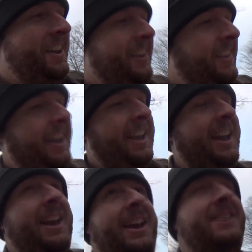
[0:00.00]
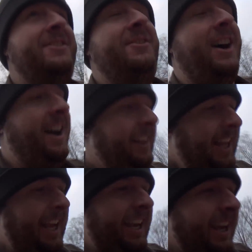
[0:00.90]
They do not
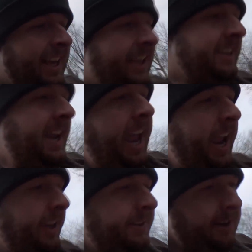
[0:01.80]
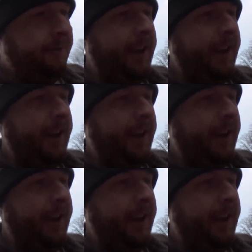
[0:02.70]
like tanks of